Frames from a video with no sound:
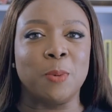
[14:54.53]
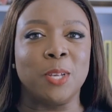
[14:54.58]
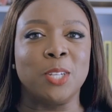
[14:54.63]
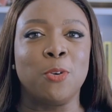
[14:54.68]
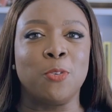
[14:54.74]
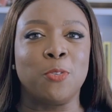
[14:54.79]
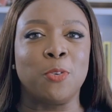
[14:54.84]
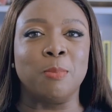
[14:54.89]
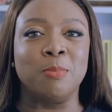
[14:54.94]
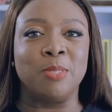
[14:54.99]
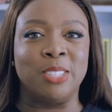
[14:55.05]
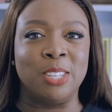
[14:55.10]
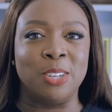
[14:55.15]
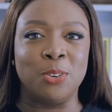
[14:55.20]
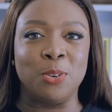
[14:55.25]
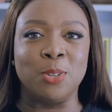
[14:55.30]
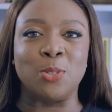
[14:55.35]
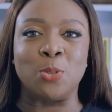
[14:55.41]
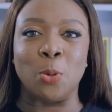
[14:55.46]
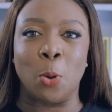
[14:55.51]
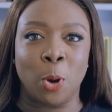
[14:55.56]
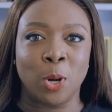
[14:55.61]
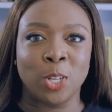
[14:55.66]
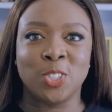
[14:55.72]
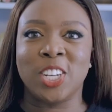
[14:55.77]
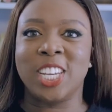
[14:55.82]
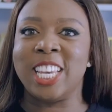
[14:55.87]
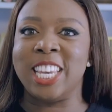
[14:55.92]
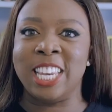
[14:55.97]
page go from 0 to
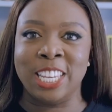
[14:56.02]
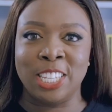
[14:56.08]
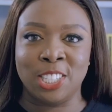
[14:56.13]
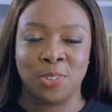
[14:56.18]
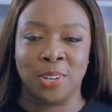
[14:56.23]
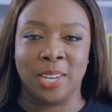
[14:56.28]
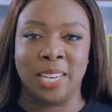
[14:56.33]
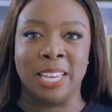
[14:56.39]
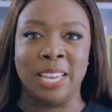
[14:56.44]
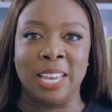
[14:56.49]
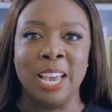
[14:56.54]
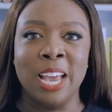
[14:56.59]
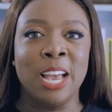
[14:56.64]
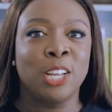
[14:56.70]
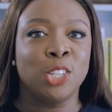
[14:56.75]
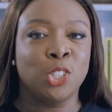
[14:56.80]
100 literally,